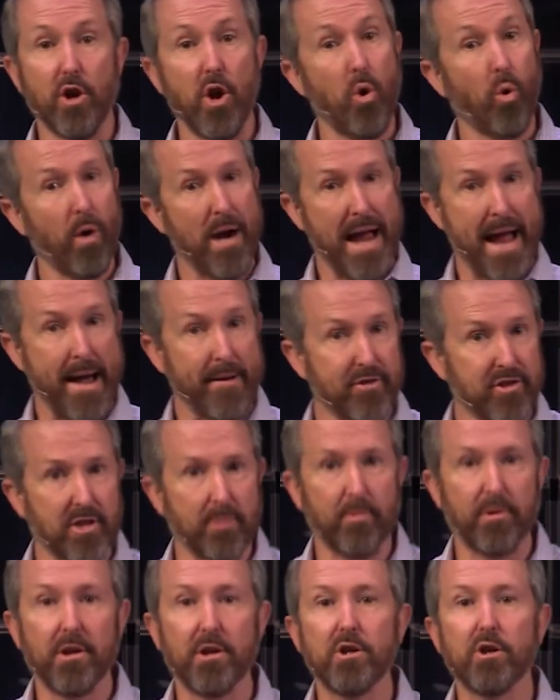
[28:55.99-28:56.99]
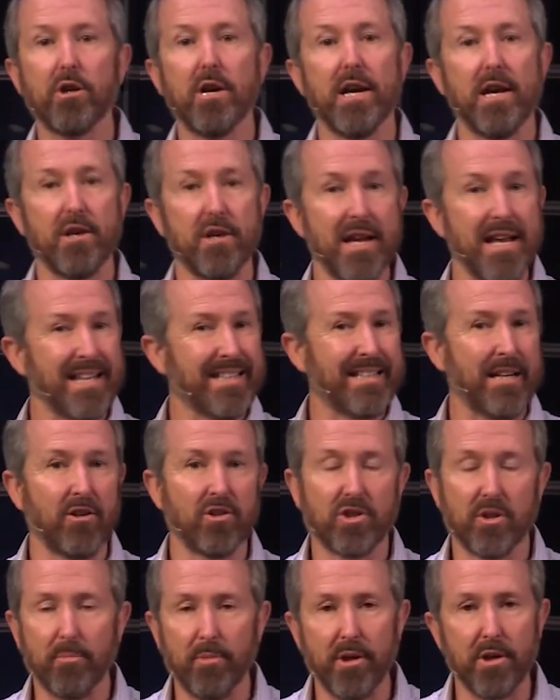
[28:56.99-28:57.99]
Or have someone and tell
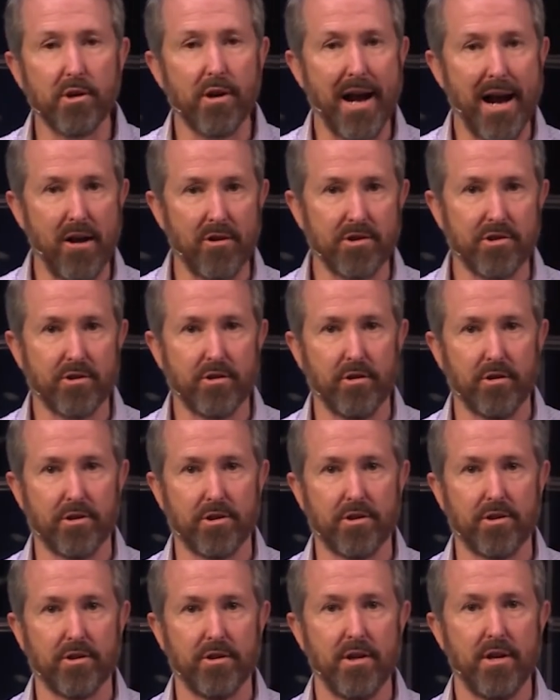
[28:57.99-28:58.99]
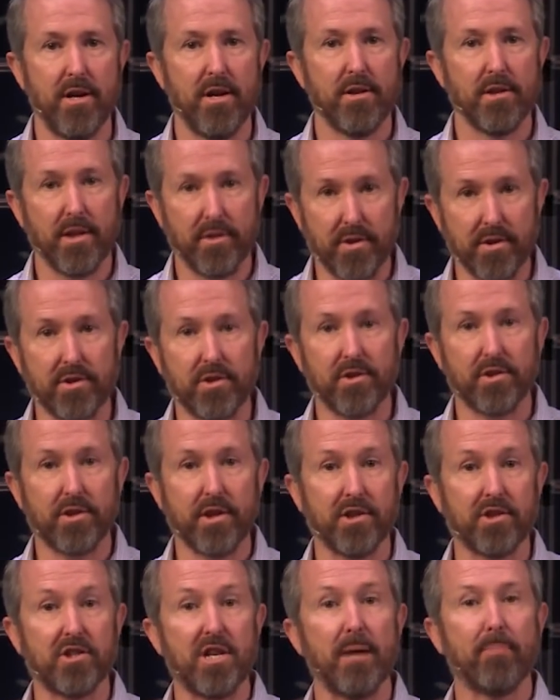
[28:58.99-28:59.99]
someone in your house church that this is
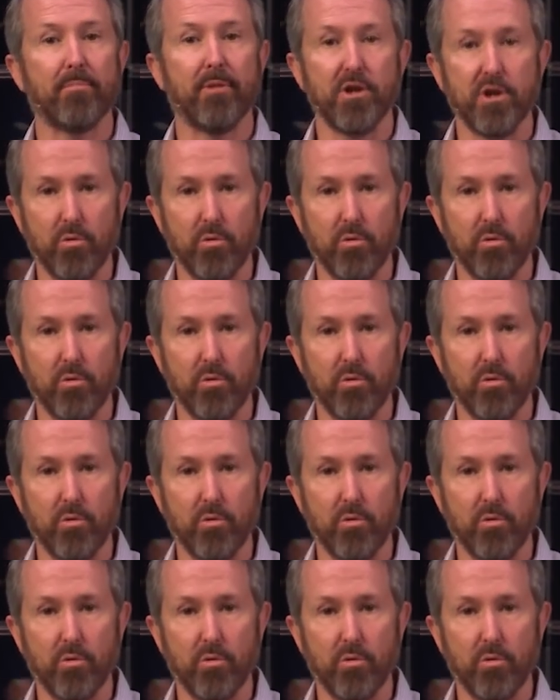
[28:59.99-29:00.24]
a step that you